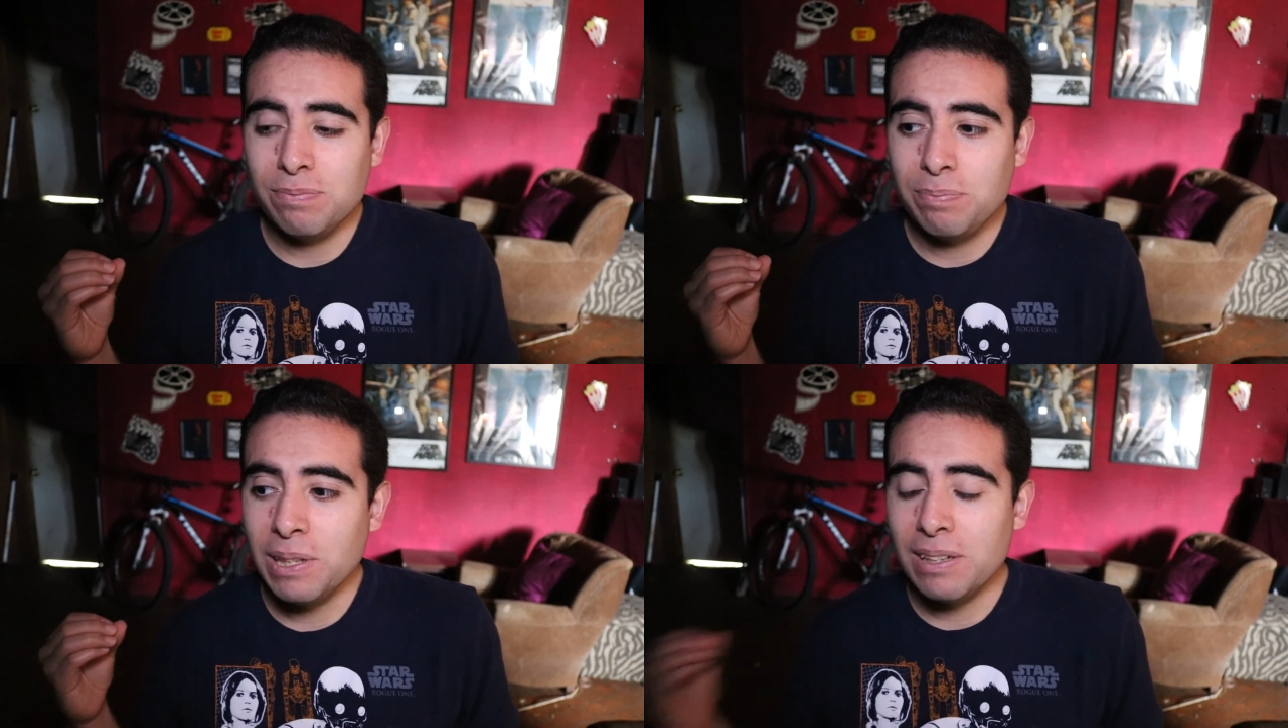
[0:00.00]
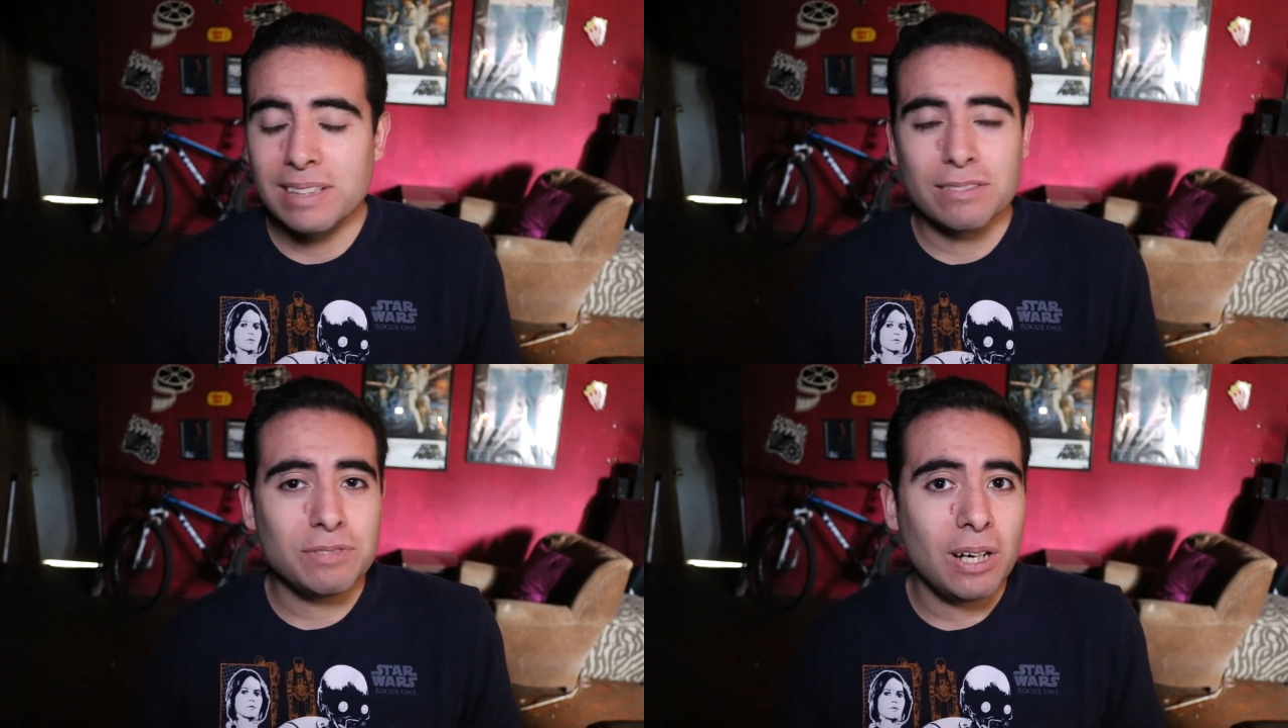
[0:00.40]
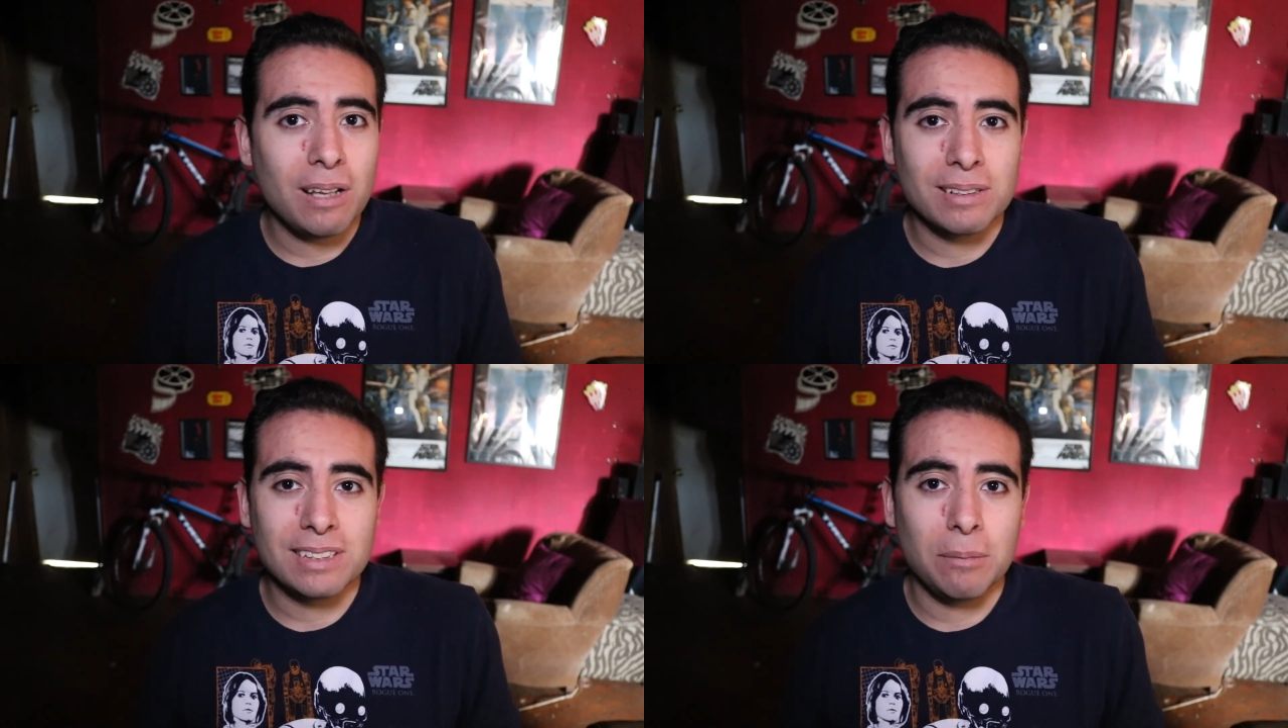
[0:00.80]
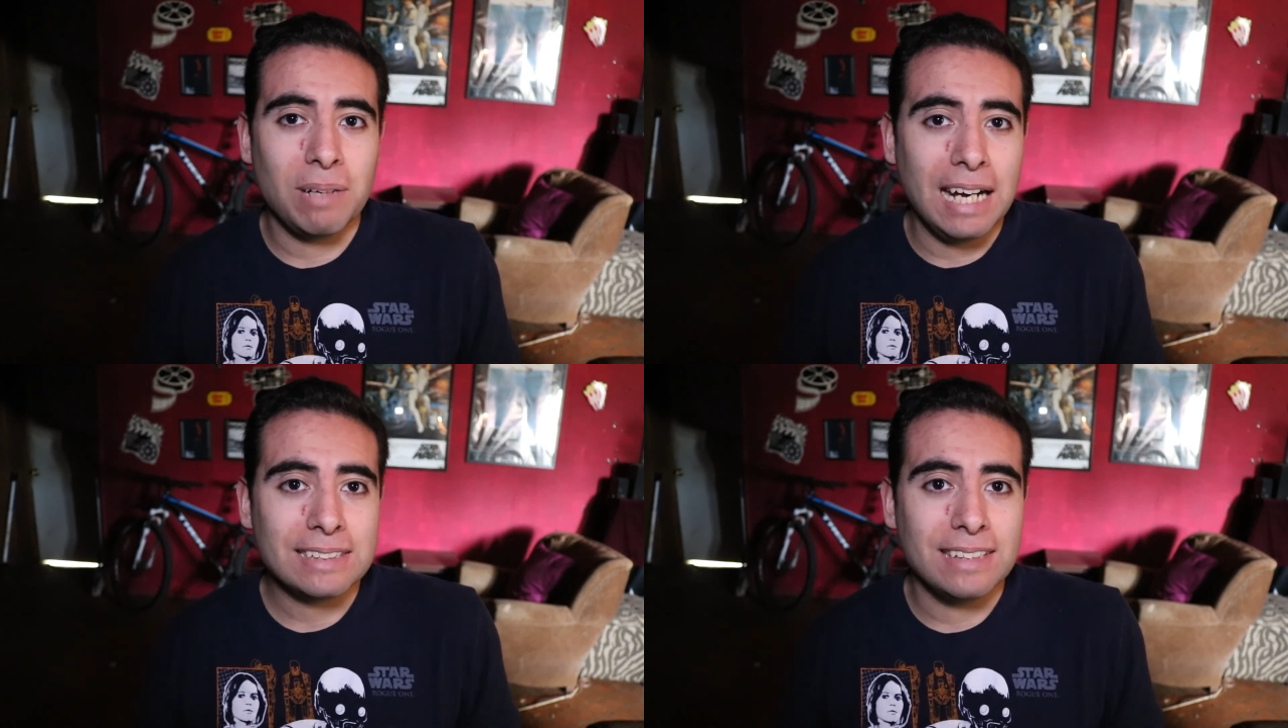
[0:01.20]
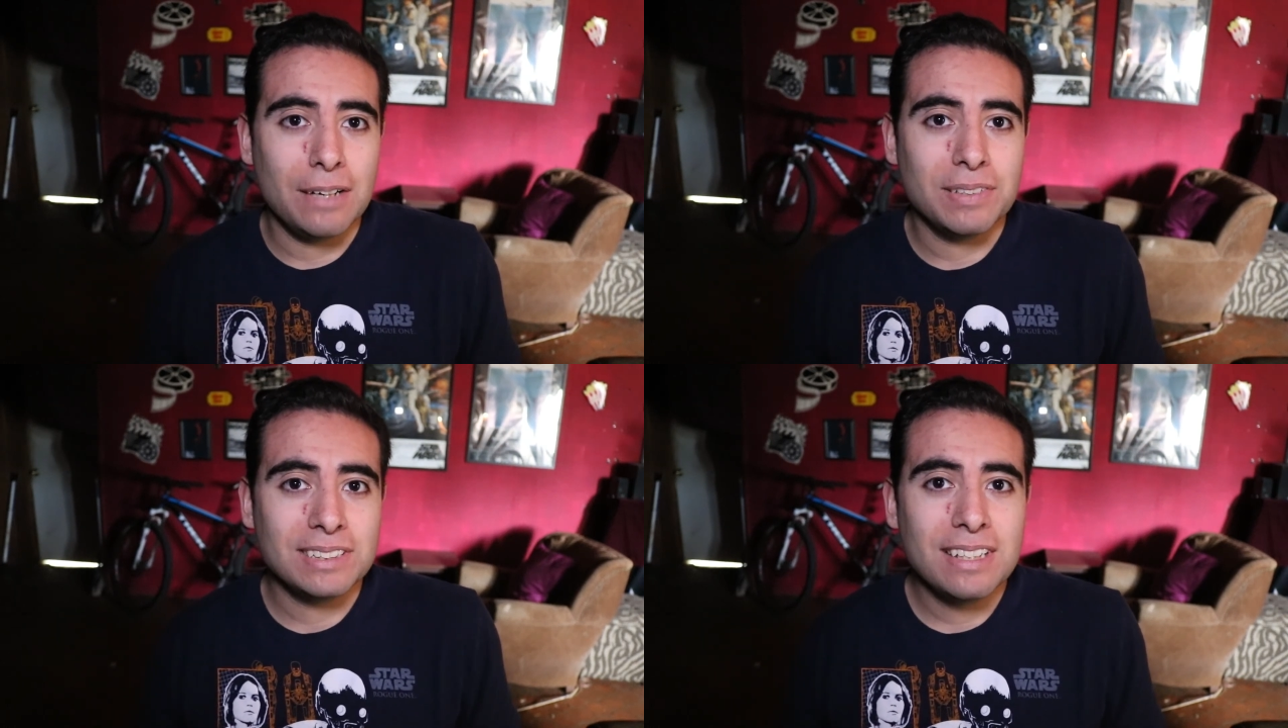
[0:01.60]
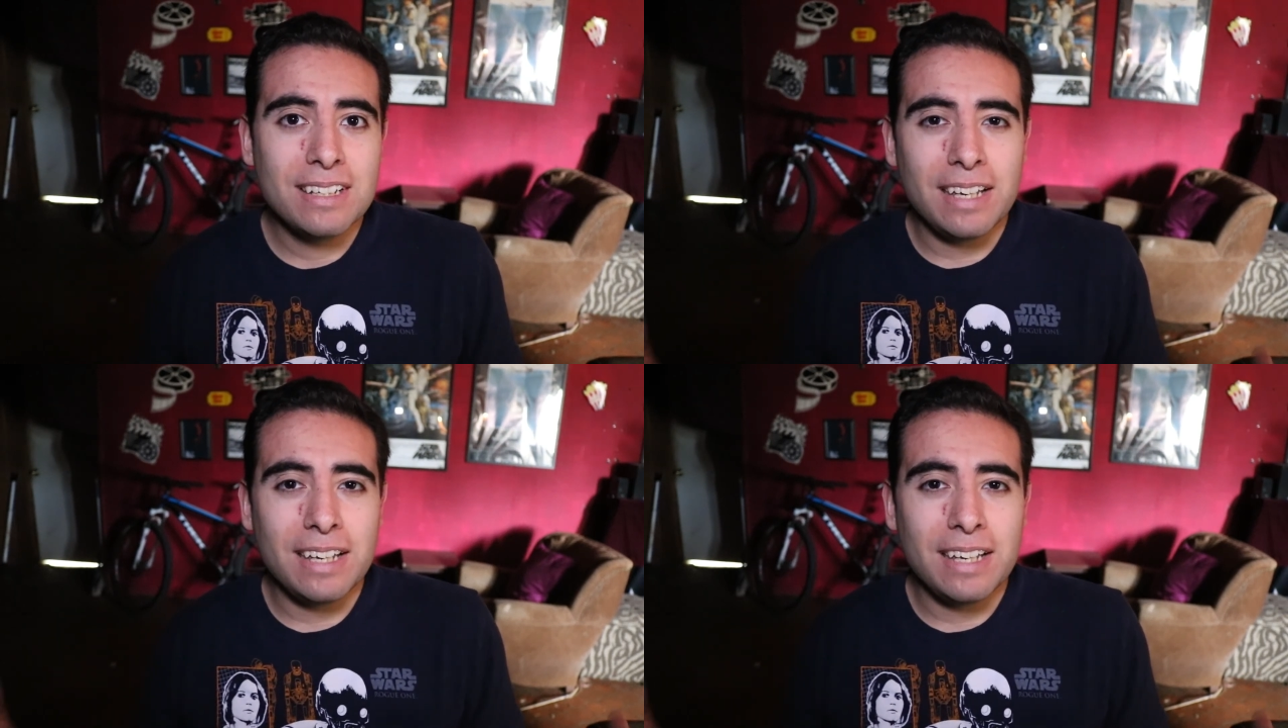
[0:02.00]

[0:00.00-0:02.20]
billions of dollars at the box office,